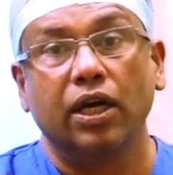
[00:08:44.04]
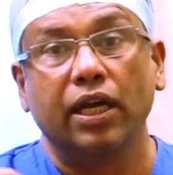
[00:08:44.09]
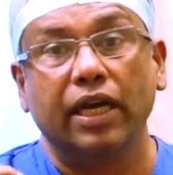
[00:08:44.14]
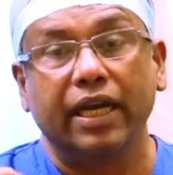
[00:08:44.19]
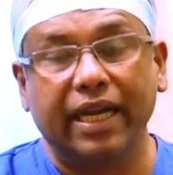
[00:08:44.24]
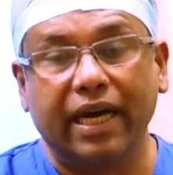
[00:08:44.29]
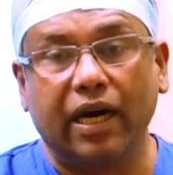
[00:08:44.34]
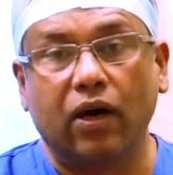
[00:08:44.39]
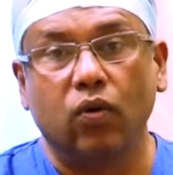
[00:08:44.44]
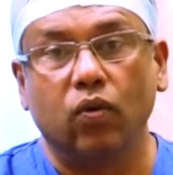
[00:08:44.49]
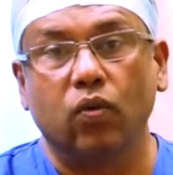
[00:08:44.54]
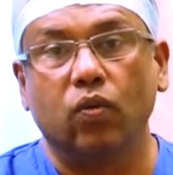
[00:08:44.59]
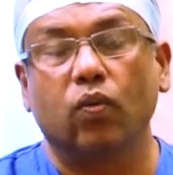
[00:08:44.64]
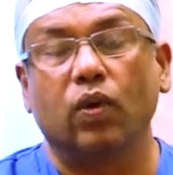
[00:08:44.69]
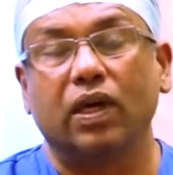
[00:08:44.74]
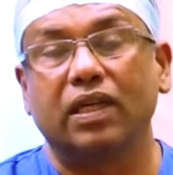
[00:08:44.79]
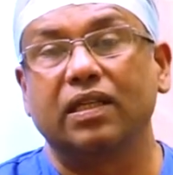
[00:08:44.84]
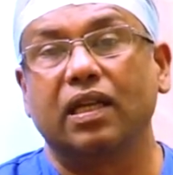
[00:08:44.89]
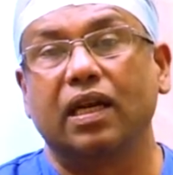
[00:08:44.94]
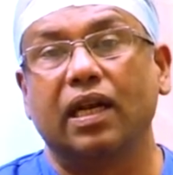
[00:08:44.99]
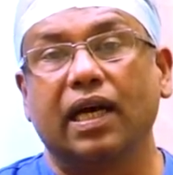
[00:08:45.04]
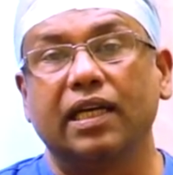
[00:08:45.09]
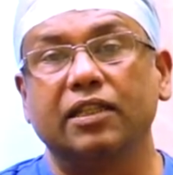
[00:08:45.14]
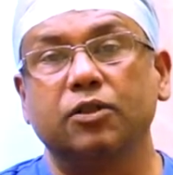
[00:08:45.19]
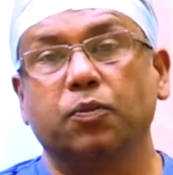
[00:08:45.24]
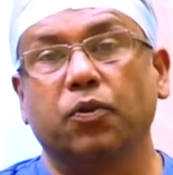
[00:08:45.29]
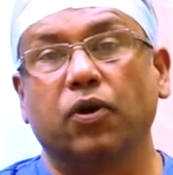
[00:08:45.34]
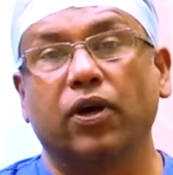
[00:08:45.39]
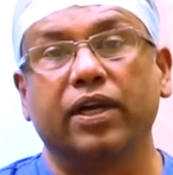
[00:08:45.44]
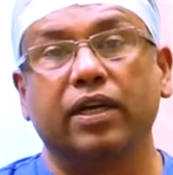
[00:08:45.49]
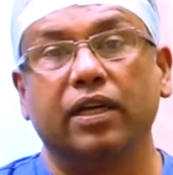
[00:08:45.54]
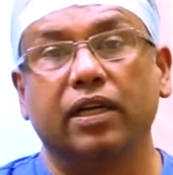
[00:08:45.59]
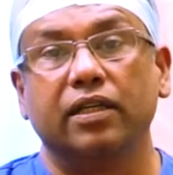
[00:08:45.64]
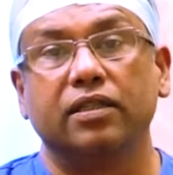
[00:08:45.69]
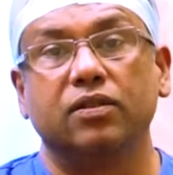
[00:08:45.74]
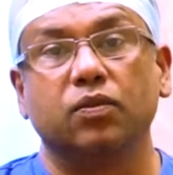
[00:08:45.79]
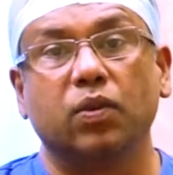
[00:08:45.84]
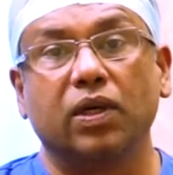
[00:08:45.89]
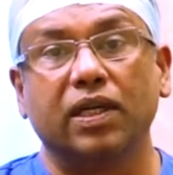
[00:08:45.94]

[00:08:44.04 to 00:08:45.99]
Now, what the last point is,